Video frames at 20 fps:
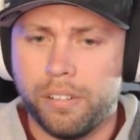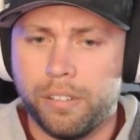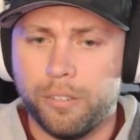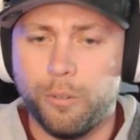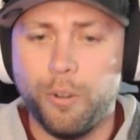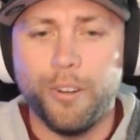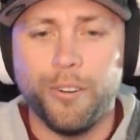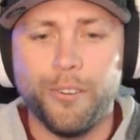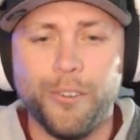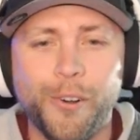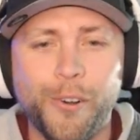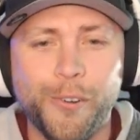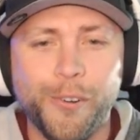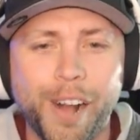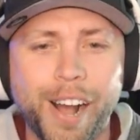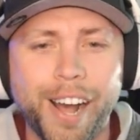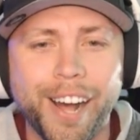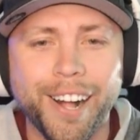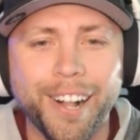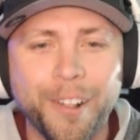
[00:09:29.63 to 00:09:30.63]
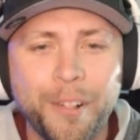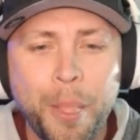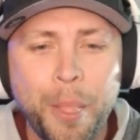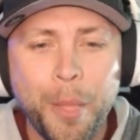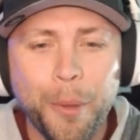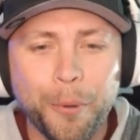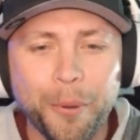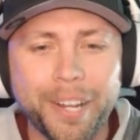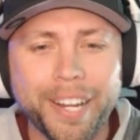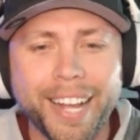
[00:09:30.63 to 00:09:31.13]
Well,
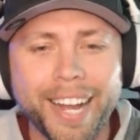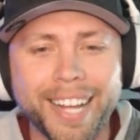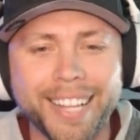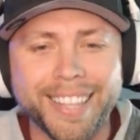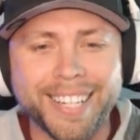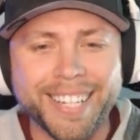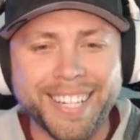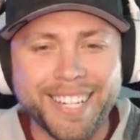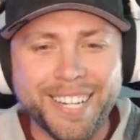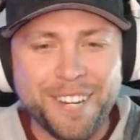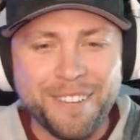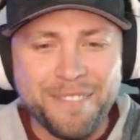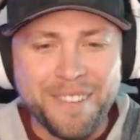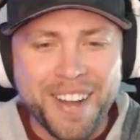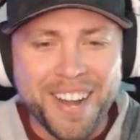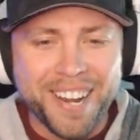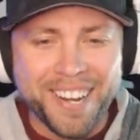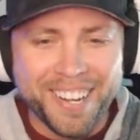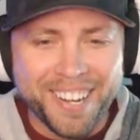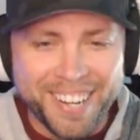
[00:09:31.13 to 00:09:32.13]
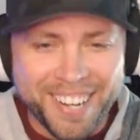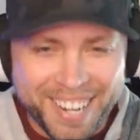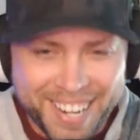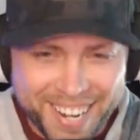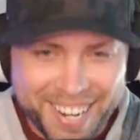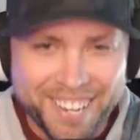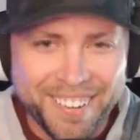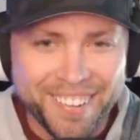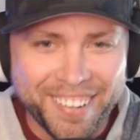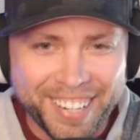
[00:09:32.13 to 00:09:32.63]
we got the Killmonger
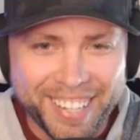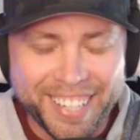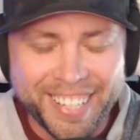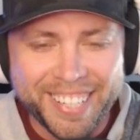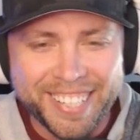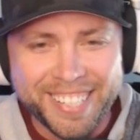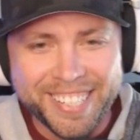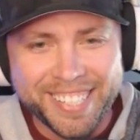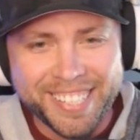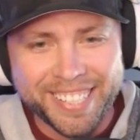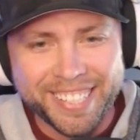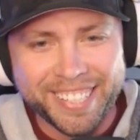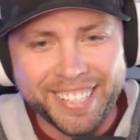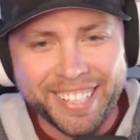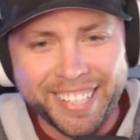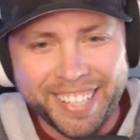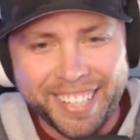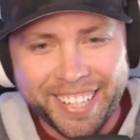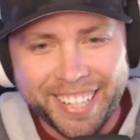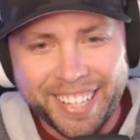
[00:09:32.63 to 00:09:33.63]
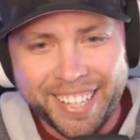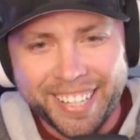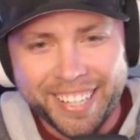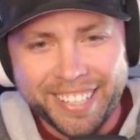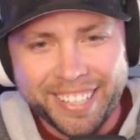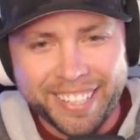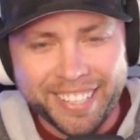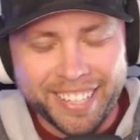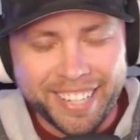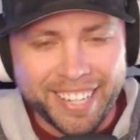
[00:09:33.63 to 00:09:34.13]
anyways.
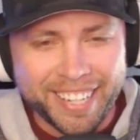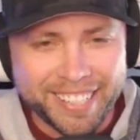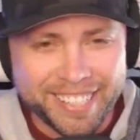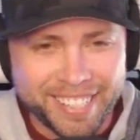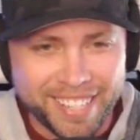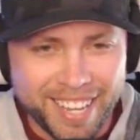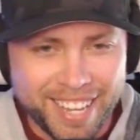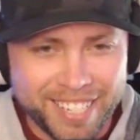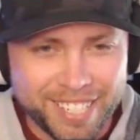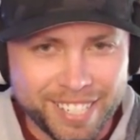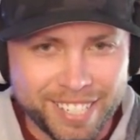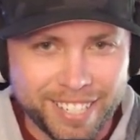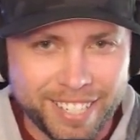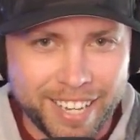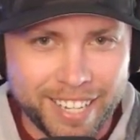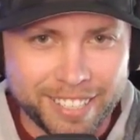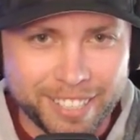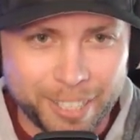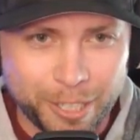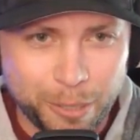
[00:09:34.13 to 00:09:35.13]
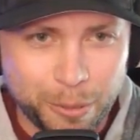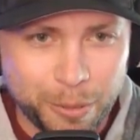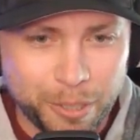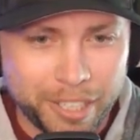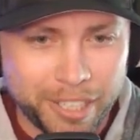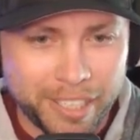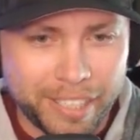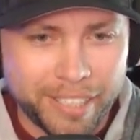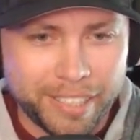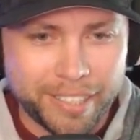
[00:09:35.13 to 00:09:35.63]
Yeah, so that's a
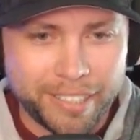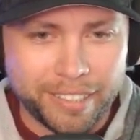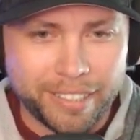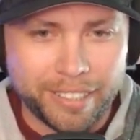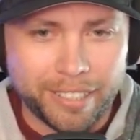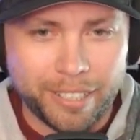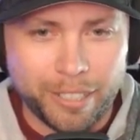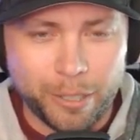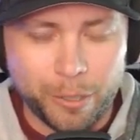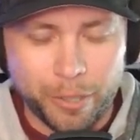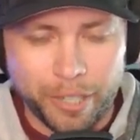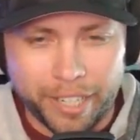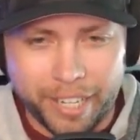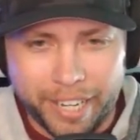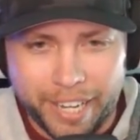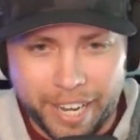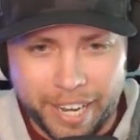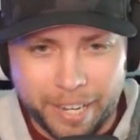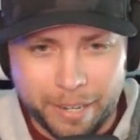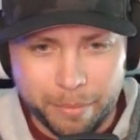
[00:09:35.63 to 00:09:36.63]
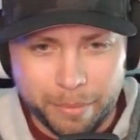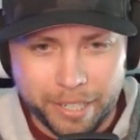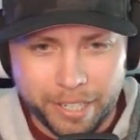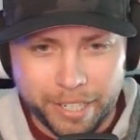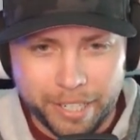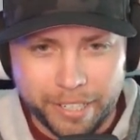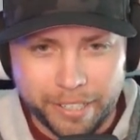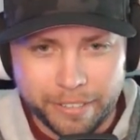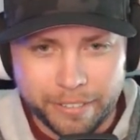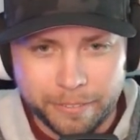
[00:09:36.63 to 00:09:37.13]
quick game
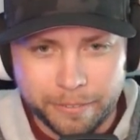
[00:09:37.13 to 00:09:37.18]
here.